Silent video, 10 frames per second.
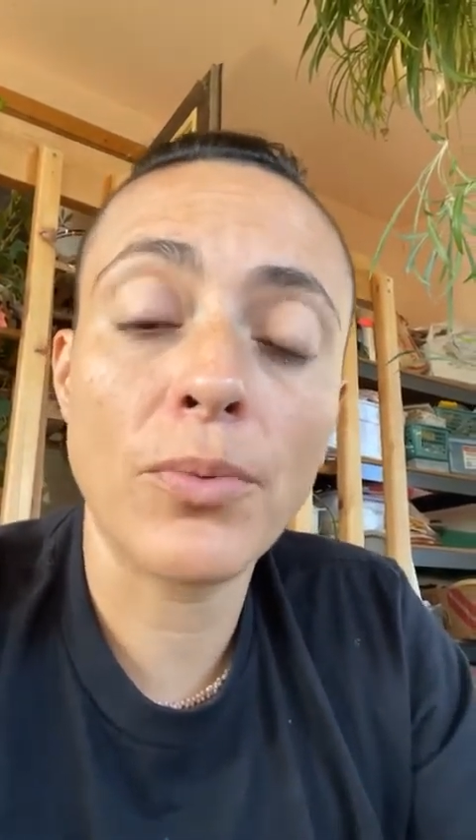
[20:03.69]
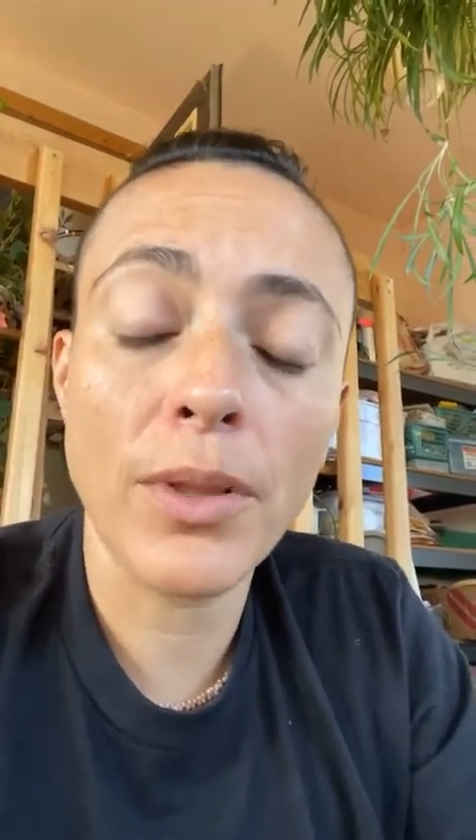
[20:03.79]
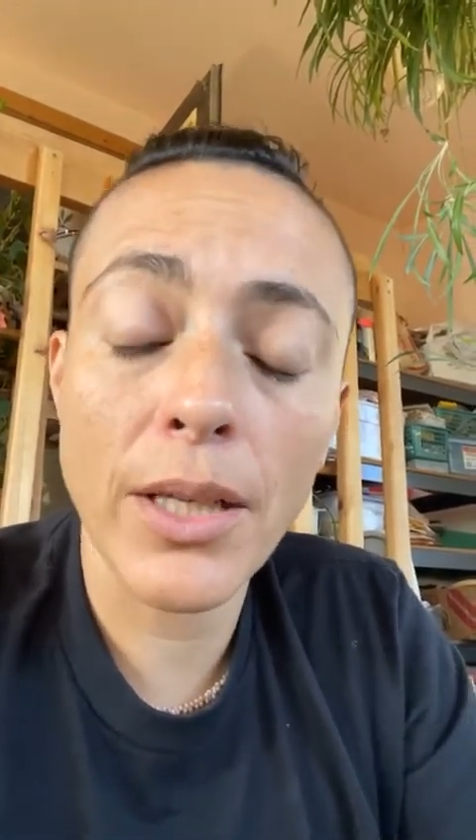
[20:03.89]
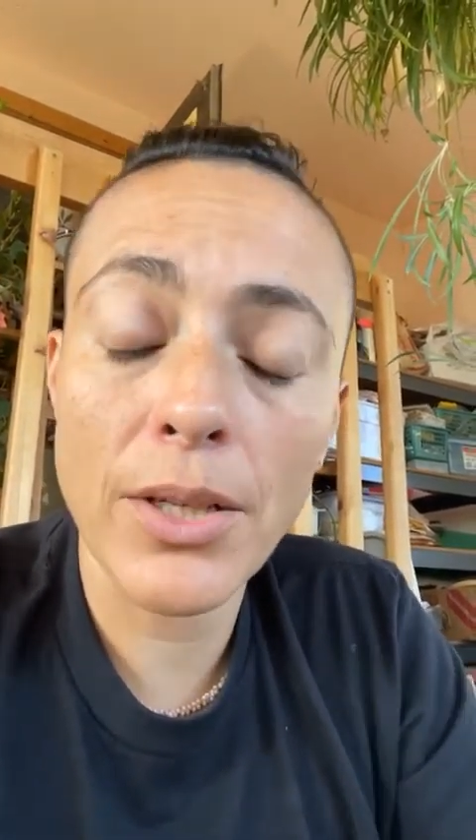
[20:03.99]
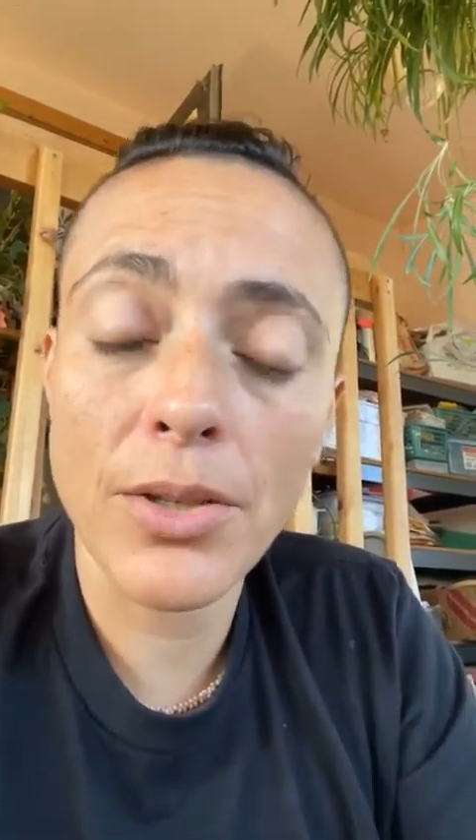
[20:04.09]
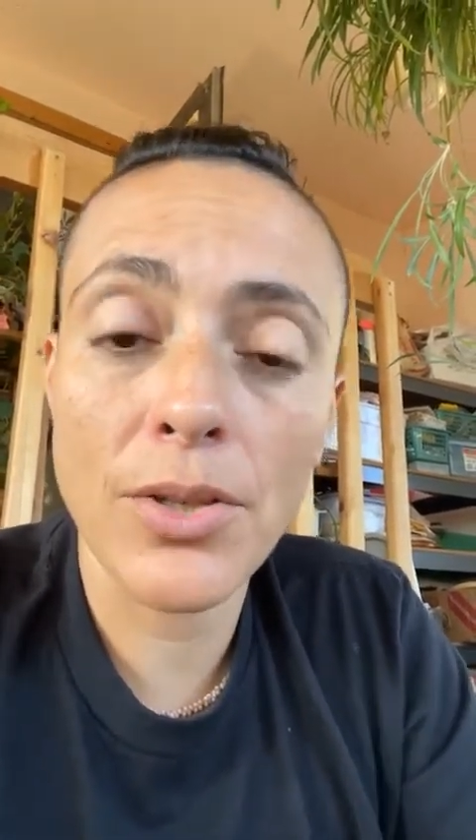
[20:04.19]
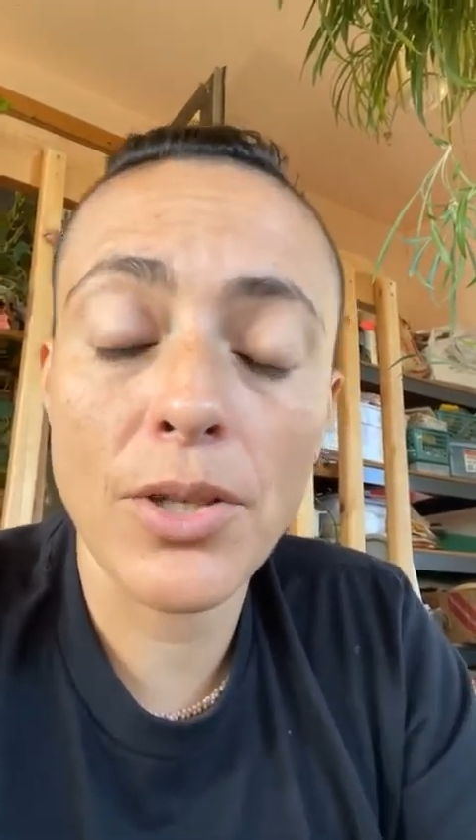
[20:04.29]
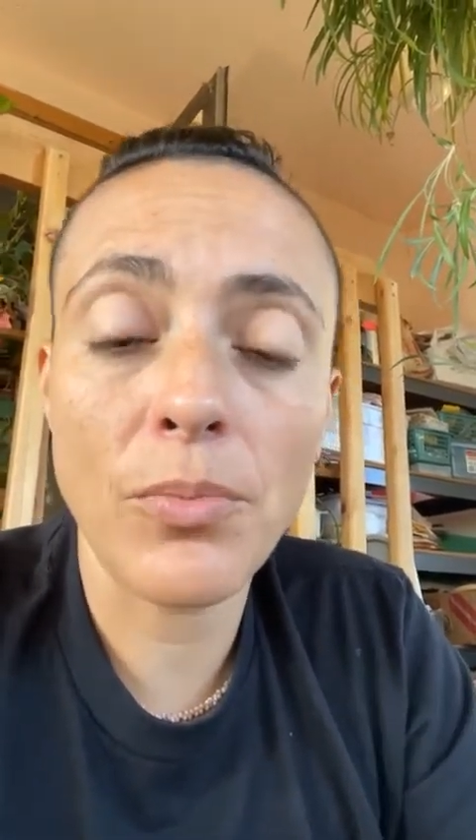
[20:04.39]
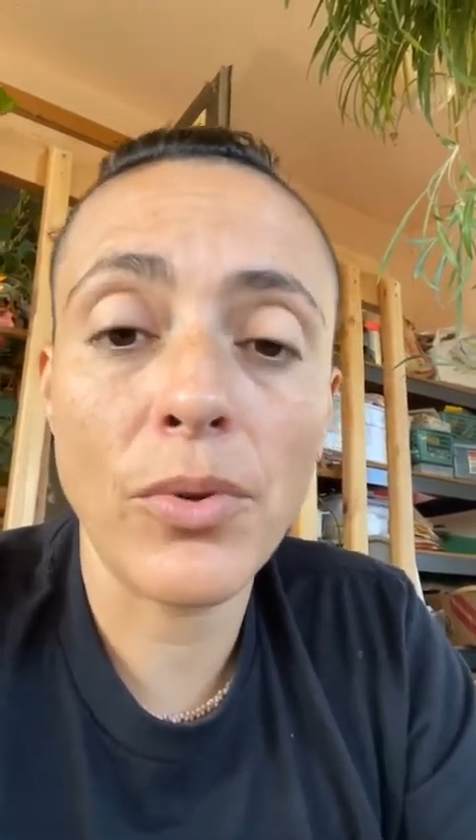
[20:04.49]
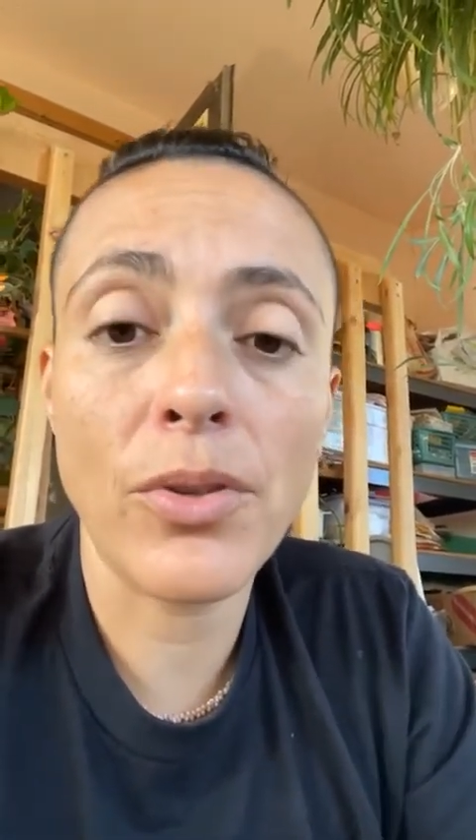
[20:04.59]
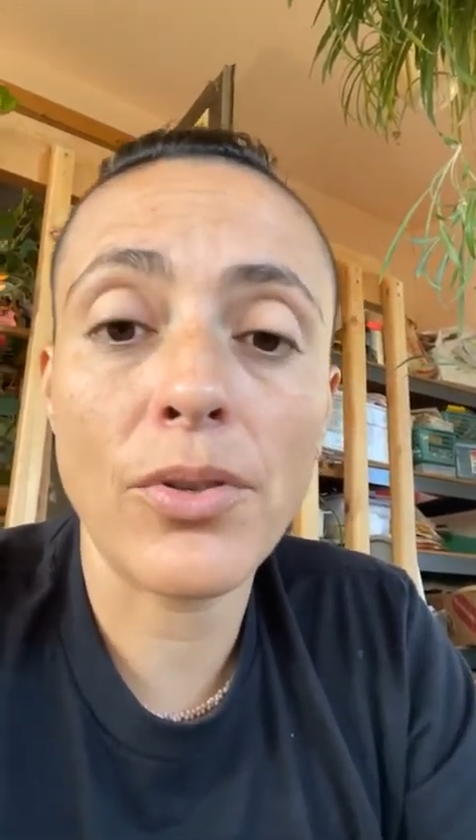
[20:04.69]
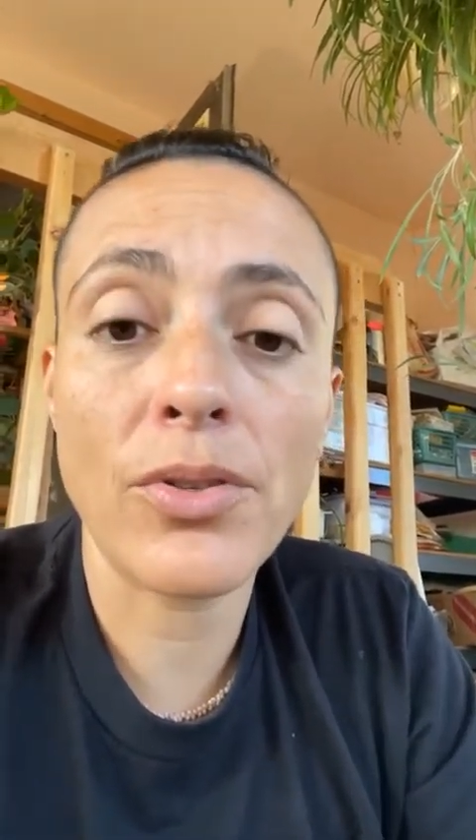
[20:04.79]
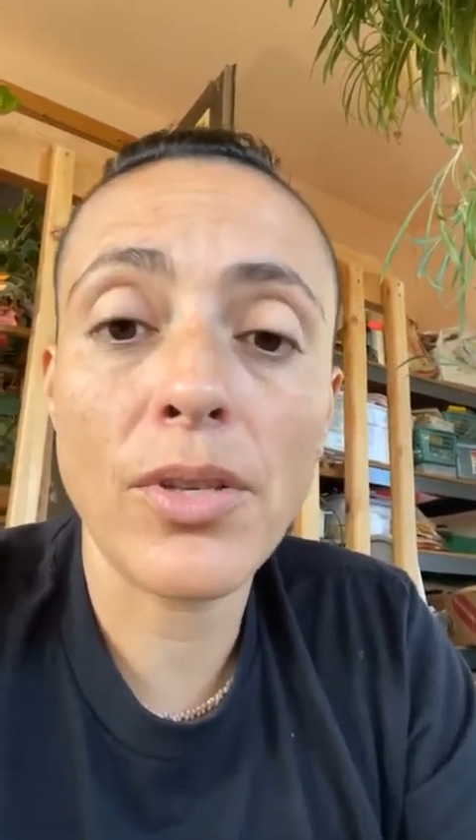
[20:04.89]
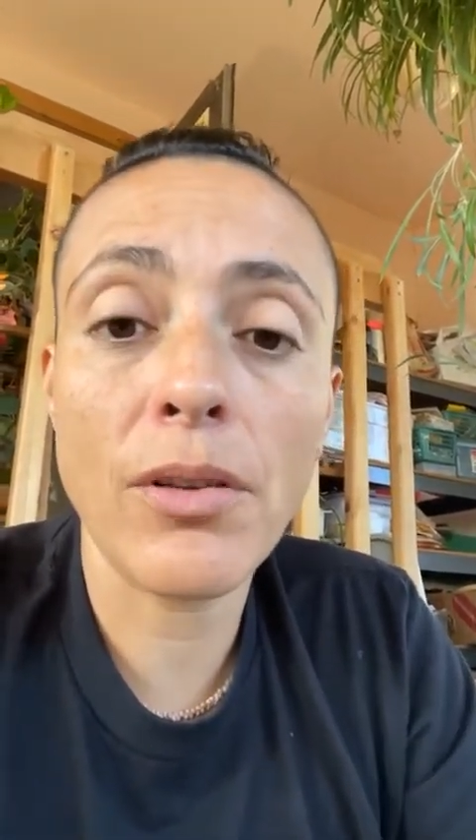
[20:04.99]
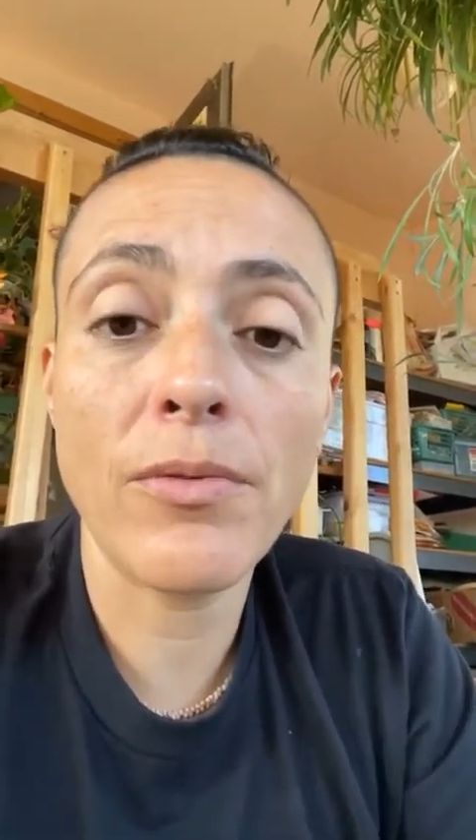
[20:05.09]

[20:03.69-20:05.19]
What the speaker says: relationship with yourself